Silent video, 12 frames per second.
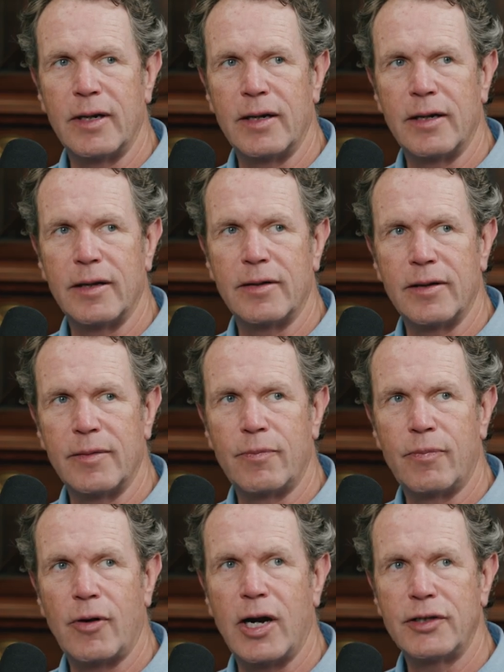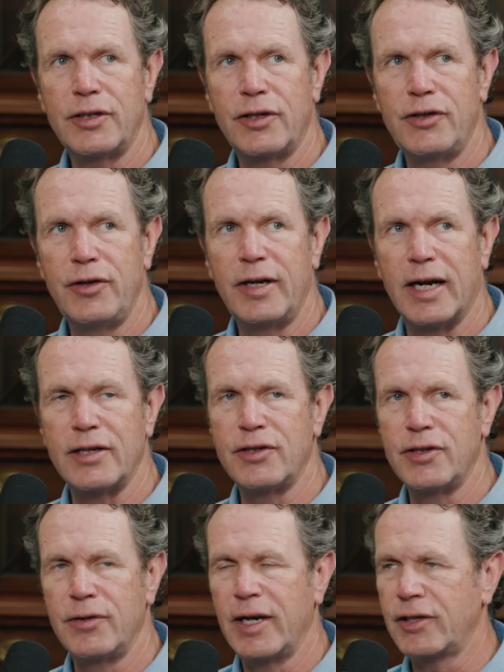the project you guys
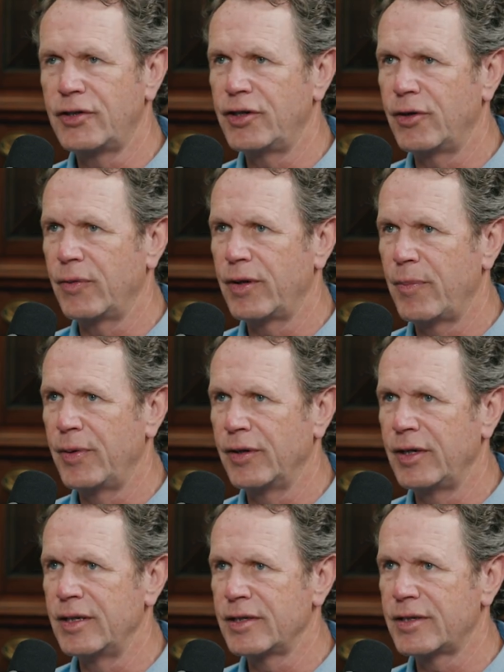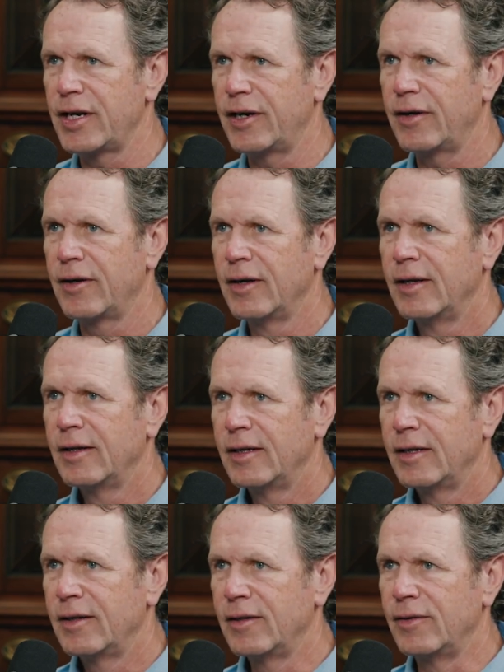do next year with the building the stair,
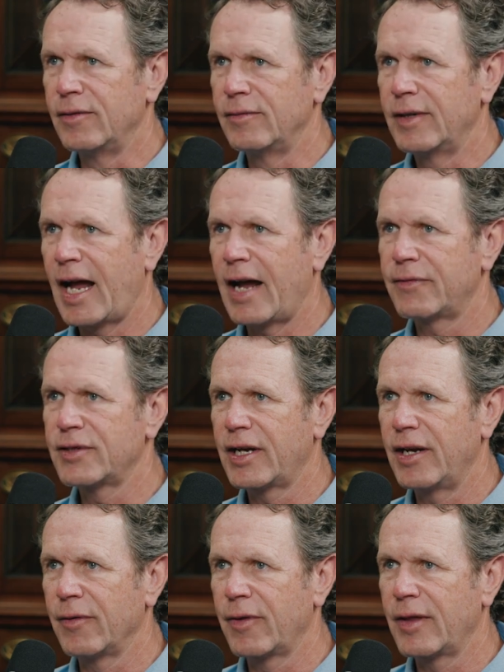little half scale